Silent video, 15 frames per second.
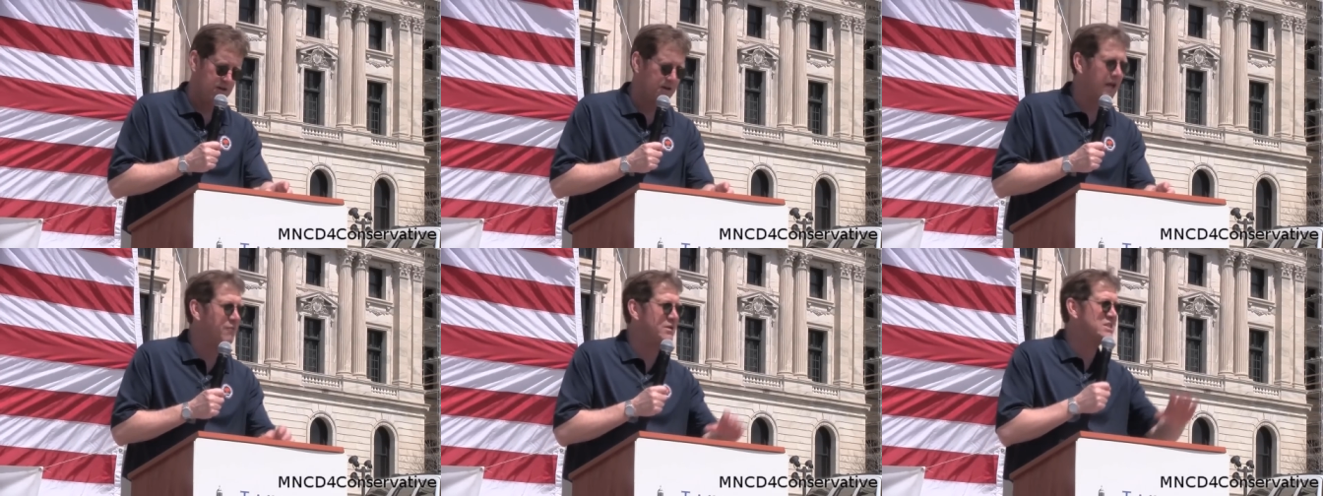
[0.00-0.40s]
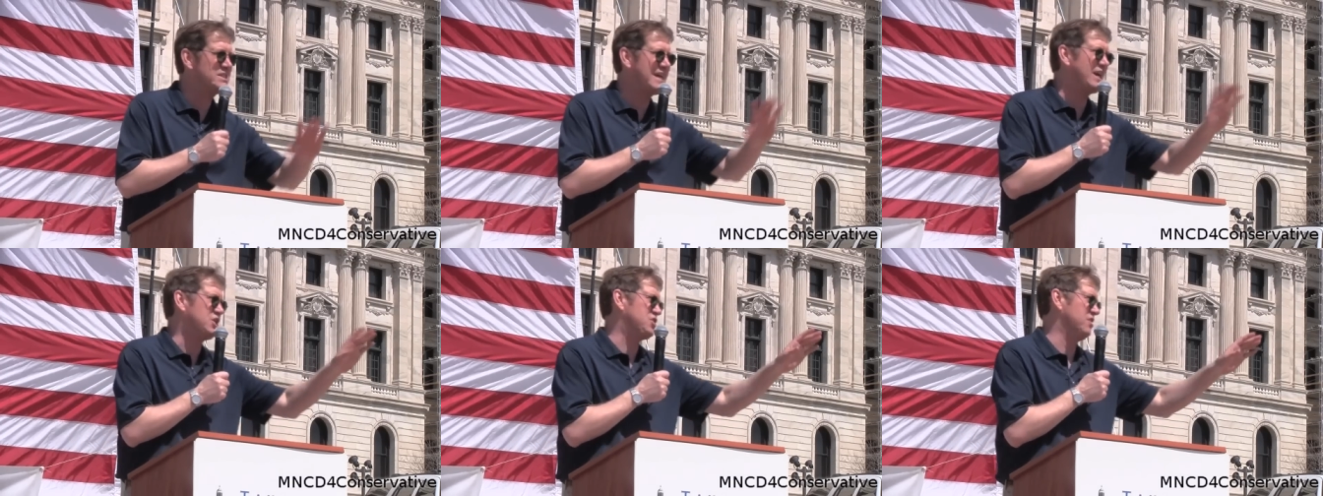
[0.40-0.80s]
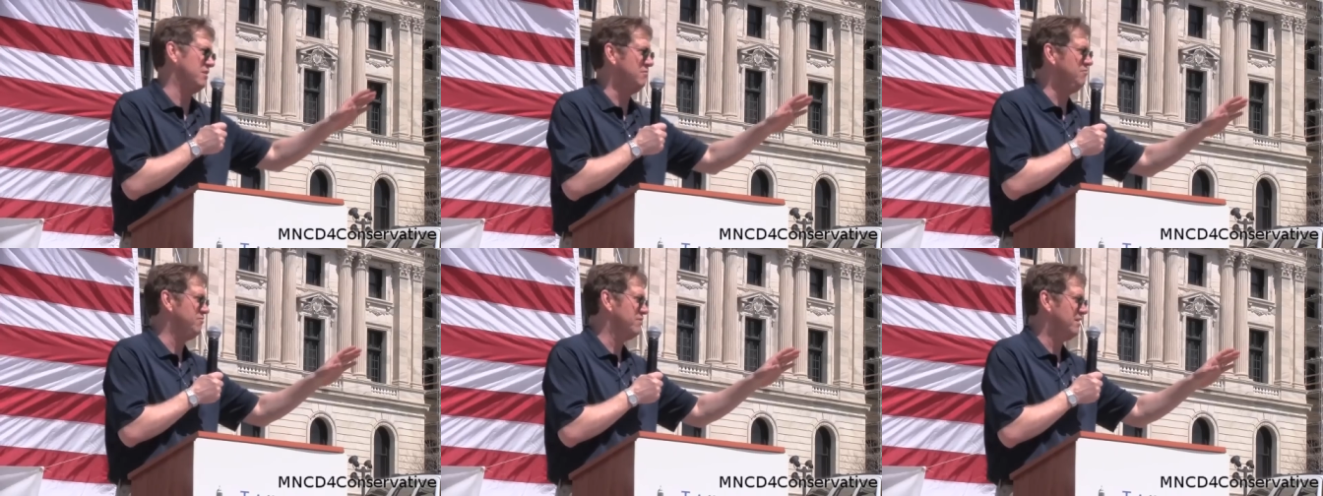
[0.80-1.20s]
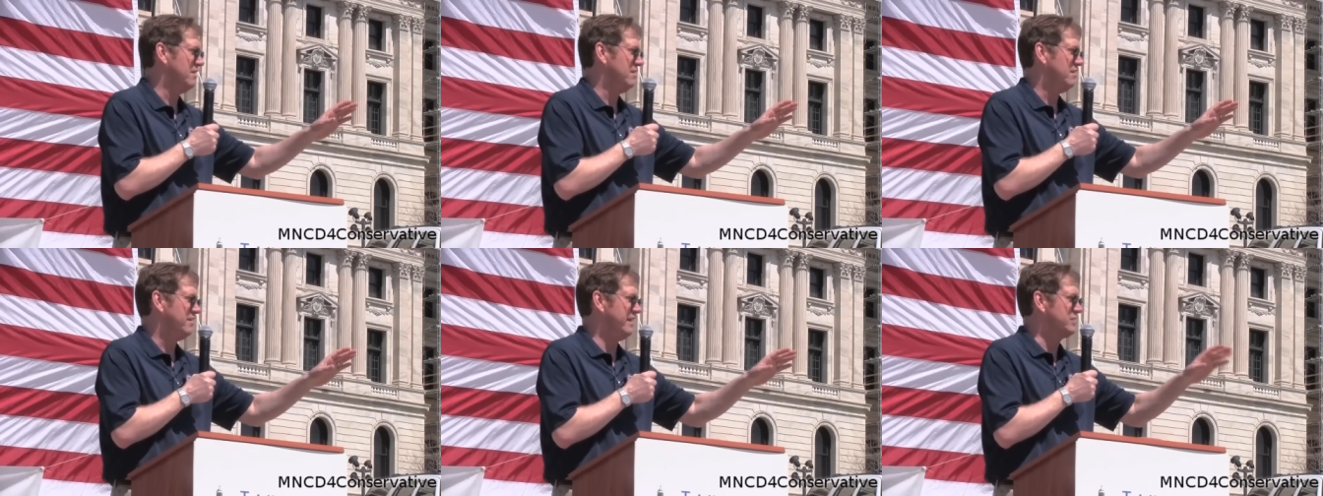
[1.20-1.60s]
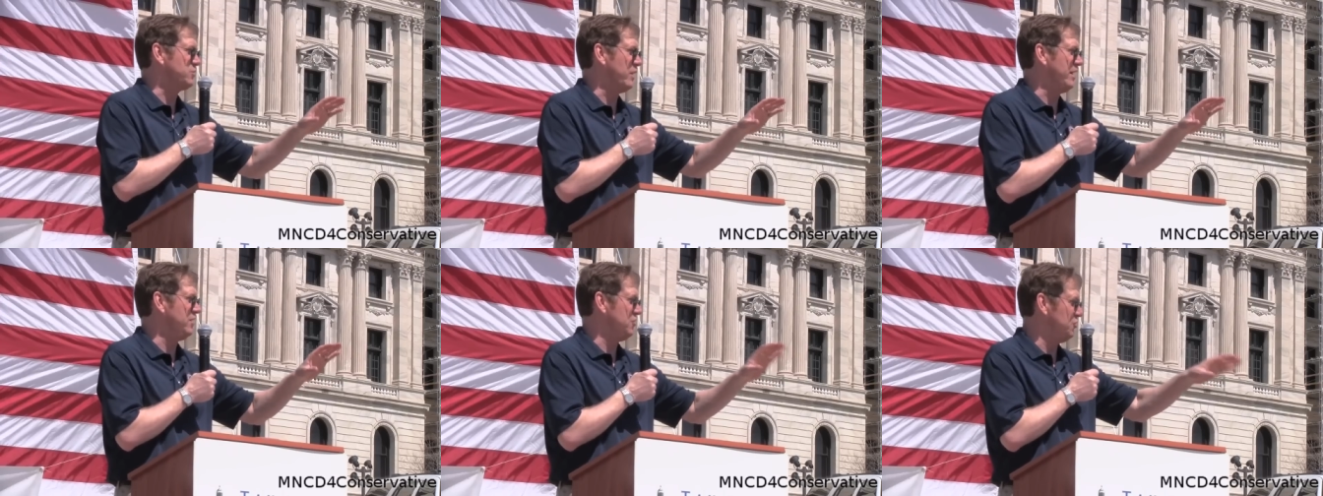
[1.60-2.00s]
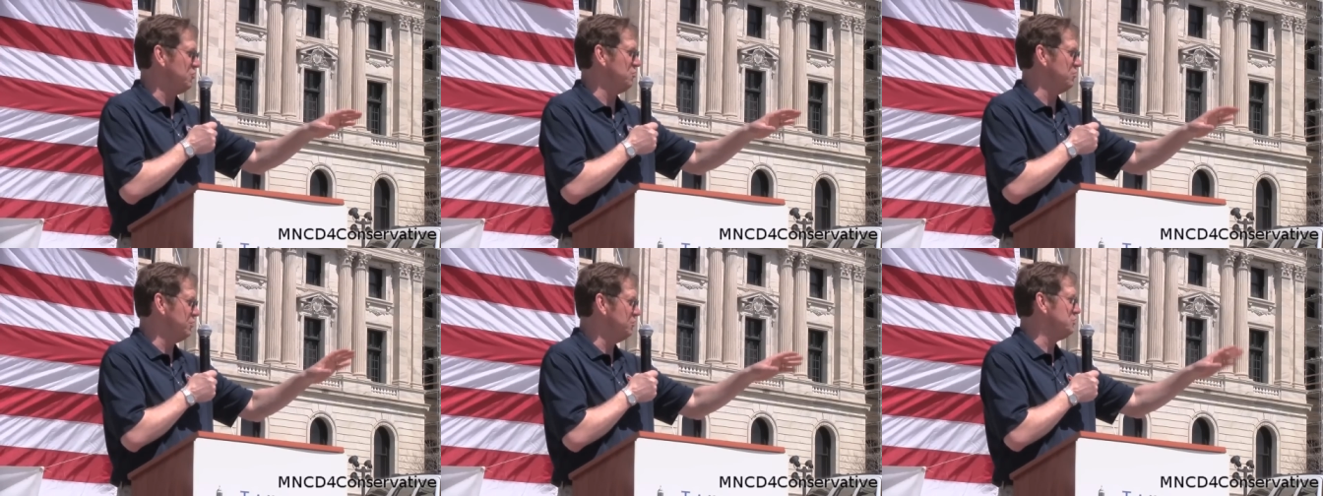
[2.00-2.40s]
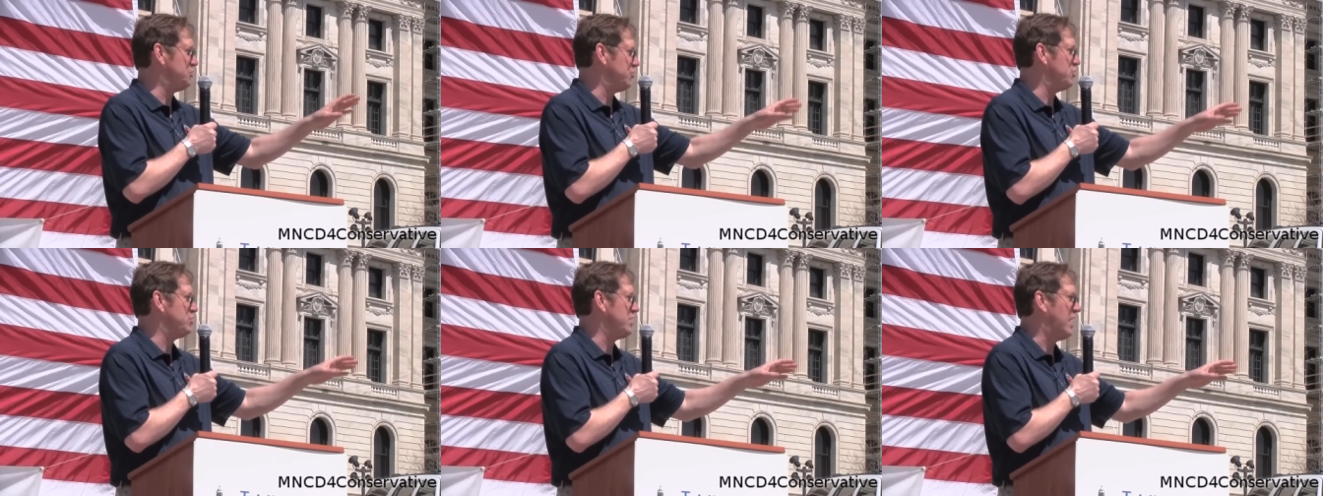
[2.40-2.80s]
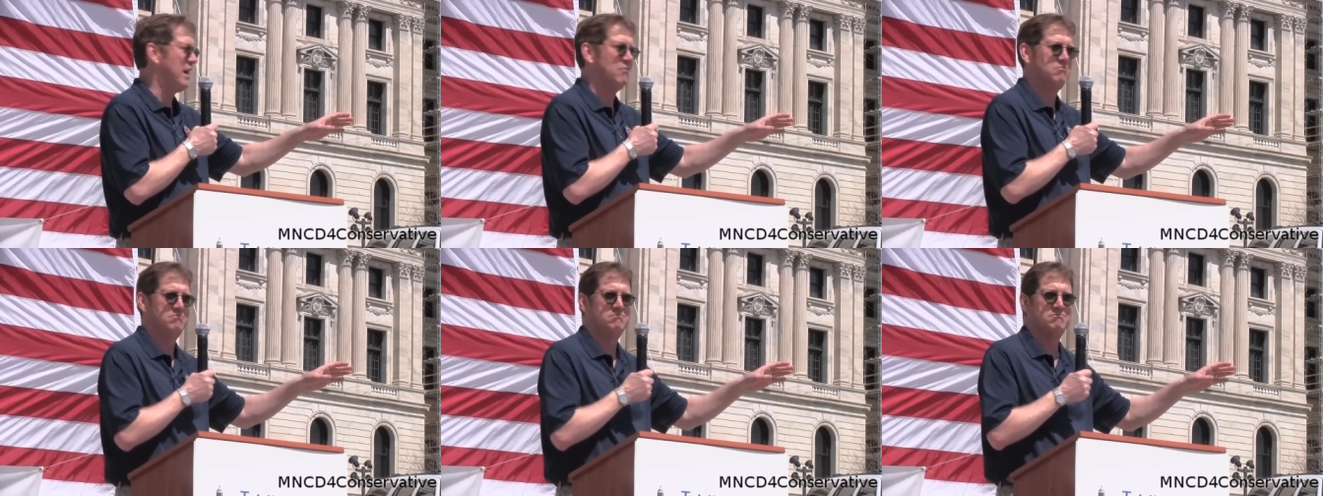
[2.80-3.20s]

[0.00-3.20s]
A recession is when you lose your job.